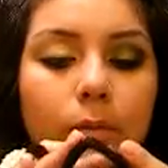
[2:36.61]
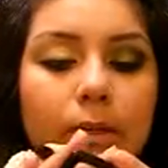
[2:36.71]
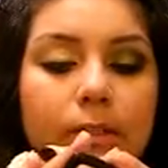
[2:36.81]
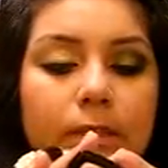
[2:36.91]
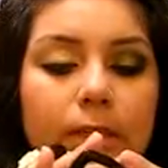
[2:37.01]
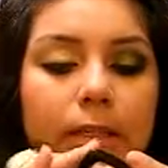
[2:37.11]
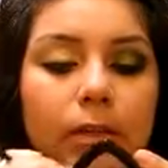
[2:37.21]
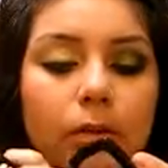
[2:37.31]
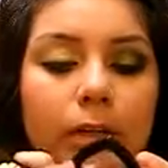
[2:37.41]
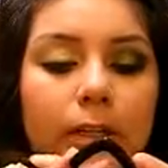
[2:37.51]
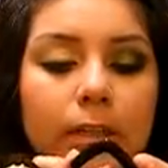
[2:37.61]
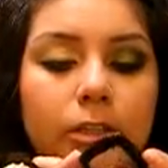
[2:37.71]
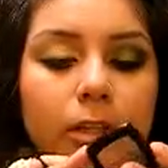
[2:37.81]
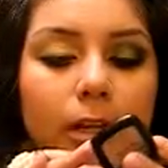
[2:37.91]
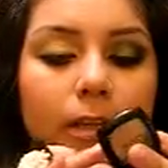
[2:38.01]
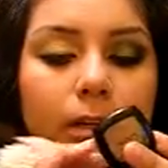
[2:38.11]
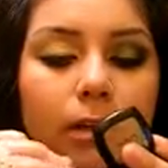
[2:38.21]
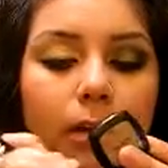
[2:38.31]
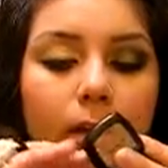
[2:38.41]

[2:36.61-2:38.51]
rusty greenish color.